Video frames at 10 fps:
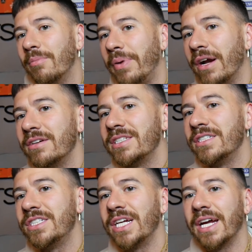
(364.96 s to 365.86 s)

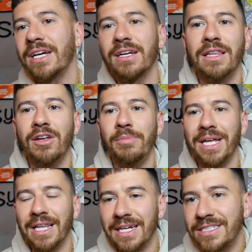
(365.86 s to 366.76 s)
Comparison check, a little
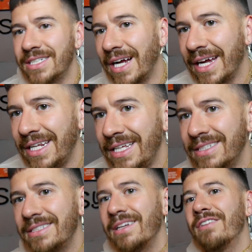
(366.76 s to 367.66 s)
bit less shiny
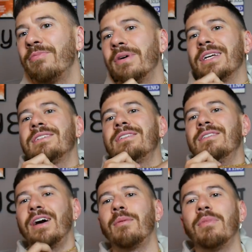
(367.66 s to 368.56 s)
and stuff, but it's
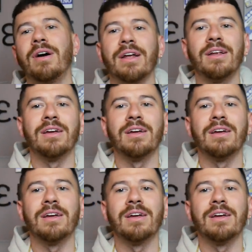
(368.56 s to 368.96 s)
still not bad.